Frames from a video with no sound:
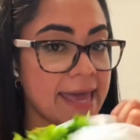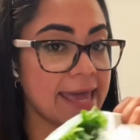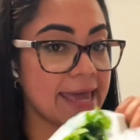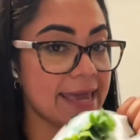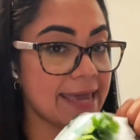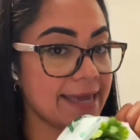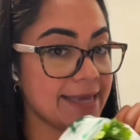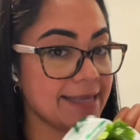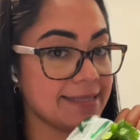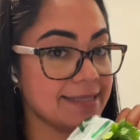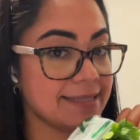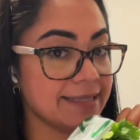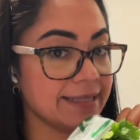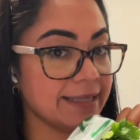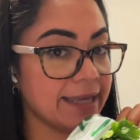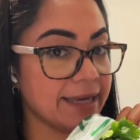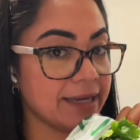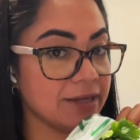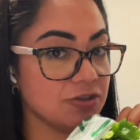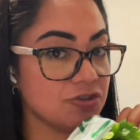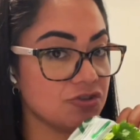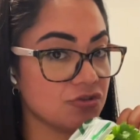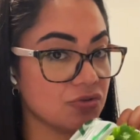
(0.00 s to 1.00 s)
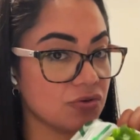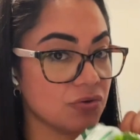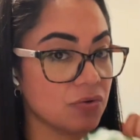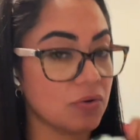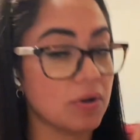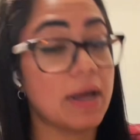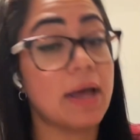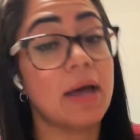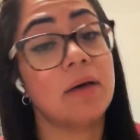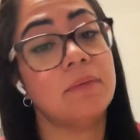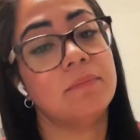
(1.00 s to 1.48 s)
and cilantro.
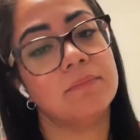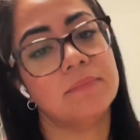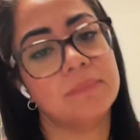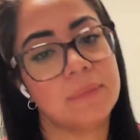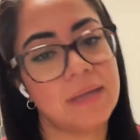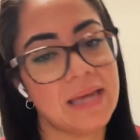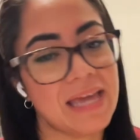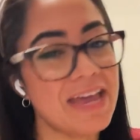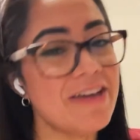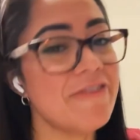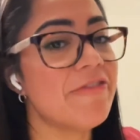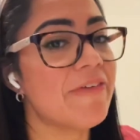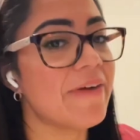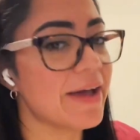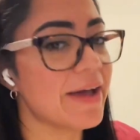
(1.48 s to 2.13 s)
If I